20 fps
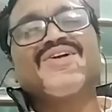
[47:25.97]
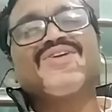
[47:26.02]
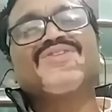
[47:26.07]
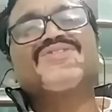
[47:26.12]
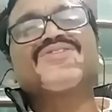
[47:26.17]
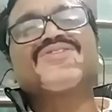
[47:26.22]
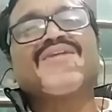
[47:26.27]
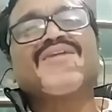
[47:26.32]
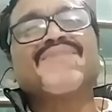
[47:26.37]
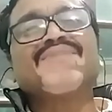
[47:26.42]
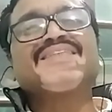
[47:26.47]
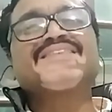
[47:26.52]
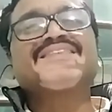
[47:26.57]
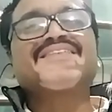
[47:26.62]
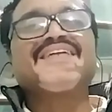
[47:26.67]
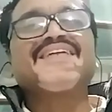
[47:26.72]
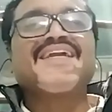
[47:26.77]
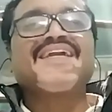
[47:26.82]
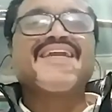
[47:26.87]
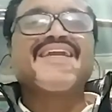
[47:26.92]
To some
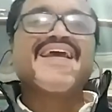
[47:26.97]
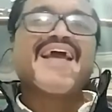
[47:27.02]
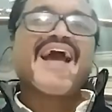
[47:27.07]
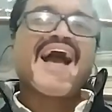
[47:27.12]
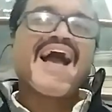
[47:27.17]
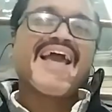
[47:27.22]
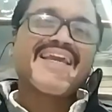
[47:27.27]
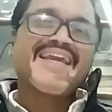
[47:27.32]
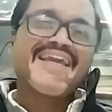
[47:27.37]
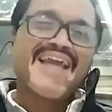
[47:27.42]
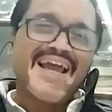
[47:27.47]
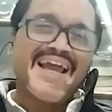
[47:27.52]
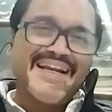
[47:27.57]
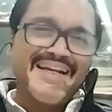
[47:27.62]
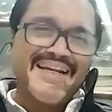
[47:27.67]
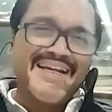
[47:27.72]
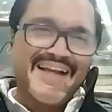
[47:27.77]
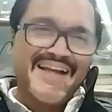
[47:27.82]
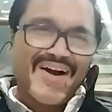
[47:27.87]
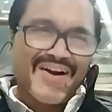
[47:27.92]
extent, I
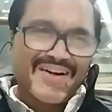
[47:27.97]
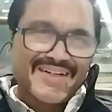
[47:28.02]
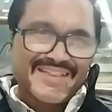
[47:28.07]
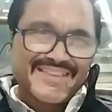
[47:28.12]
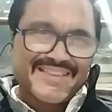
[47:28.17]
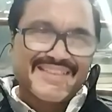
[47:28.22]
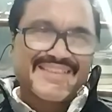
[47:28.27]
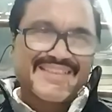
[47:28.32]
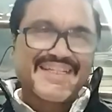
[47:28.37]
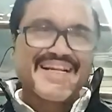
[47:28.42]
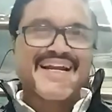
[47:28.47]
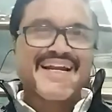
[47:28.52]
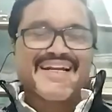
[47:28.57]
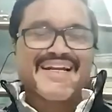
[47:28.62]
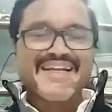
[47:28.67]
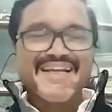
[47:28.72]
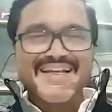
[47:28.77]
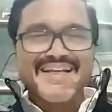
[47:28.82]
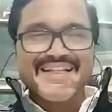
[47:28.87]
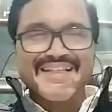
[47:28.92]
can understand
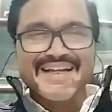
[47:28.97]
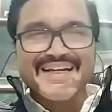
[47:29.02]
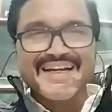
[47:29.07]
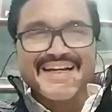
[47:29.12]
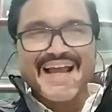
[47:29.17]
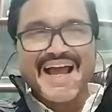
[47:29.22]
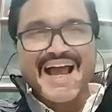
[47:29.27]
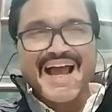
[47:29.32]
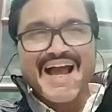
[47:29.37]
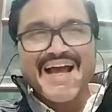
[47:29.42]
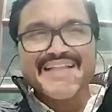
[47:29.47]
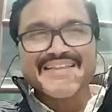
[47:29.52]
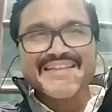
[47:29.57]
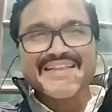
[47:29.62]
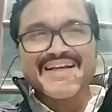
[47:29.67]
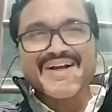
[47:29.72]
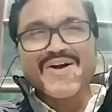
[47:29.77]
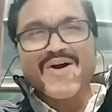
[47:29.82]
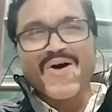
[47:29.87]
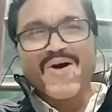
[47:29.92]
that
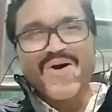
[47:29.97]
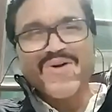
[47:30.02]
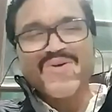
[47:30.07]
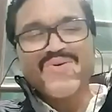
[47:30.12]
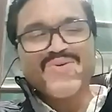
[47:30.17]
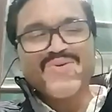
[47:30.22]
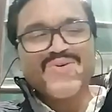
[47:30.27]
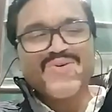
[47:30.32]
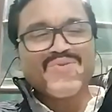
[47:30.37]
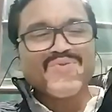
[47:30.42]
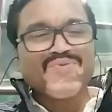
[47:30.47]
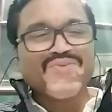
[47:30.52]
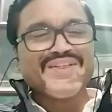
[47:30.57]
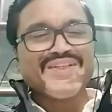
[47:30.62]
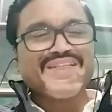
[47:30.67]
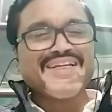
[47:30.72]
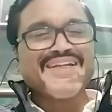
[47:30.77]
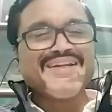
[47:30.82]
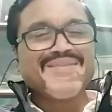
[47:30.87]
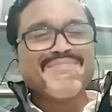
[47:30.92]
the Godhood
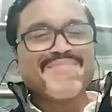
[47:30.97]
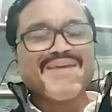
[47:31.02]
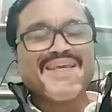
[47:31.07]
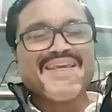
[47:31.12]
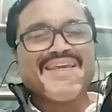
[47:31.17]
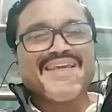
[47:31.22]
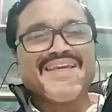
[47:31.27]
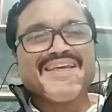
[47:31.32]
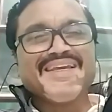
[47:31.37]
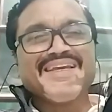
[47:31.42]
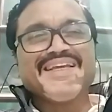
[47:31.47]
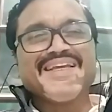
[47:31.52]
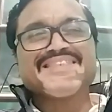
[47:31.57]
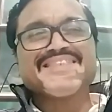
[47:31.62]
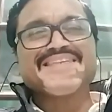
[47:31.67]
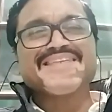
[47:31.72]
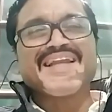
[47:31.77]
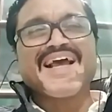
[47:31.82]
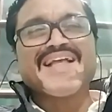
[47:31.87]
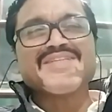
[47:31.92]
within me
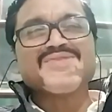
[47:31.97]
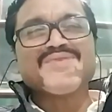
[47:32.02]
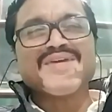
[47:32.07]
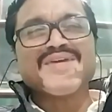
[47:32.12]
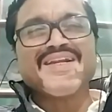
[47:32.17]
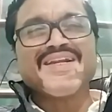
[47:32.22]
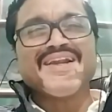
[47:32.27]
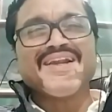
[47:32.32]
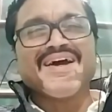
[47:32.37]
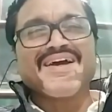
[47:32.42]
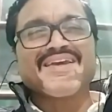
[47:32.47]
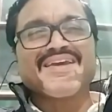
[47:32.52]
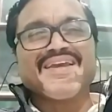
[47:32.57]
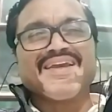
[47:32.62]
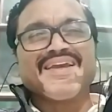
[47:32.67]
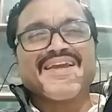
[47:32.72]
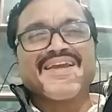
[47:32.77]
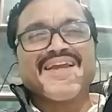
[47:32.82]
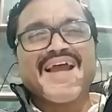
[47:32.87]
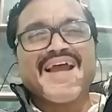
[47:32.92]
is gradually
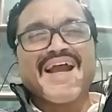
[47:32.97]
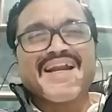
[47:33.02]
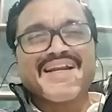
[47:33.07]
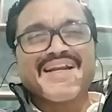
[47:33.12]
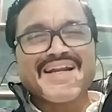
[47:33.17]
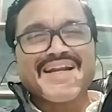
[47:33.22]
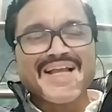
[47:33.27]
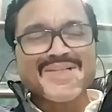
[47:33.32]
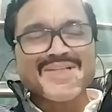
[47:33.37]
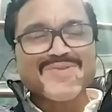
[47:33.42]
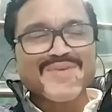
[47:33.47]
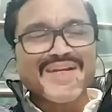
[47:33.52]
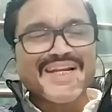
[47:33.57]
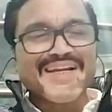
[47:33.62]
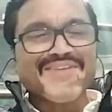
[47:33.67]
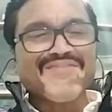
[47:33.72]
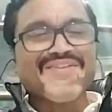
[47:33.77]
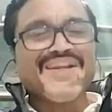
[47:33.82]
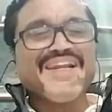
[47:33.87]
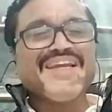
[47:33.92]
knocking and gradually
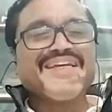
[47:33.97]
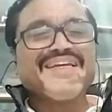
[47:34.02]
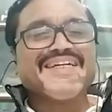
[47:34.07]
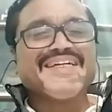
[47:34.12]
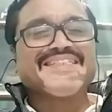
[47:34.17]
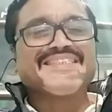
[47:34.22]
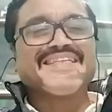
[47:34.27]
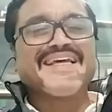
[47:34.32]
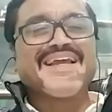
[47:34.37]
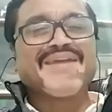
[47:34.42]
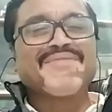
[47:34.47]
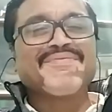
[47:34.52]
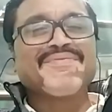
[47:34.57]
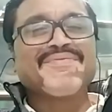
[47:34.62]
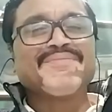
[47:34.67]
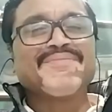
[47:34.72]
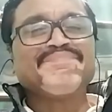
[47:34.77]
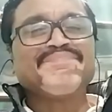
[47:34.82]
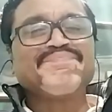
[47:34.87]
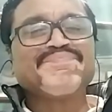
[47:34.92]
revealing itself.
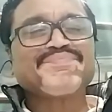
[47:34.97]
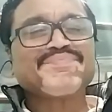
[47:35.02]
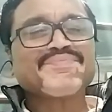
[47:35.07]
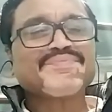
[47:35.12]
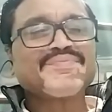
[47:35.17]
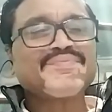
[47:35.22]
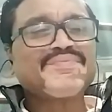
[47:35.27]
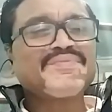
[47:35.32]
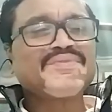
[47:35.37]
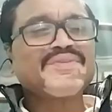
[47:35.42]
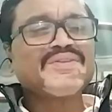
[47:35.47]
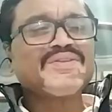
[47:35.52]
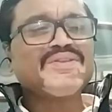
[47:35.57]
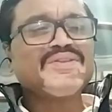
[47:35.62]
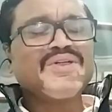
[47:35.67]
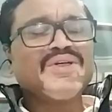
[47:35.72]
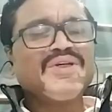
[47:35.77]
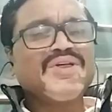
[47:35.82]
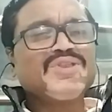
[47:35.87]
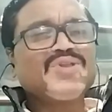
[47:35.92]

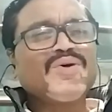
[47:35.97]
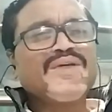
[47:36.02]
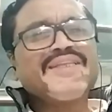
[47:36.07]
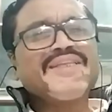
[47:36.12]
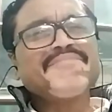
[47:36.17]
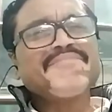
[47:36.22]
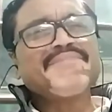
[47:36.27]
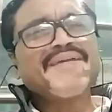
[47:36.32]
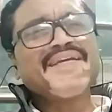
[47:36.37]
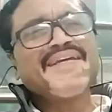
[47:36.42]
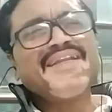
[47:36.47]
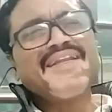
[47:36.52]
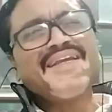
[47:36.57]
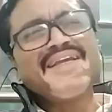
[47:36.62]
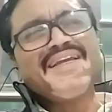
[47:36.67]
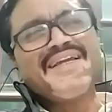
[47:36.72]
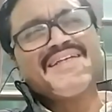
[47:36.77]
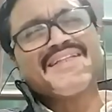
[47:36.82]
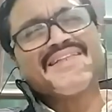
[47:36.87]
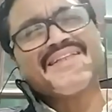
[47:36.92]
So in the
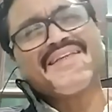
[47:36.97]
beginning,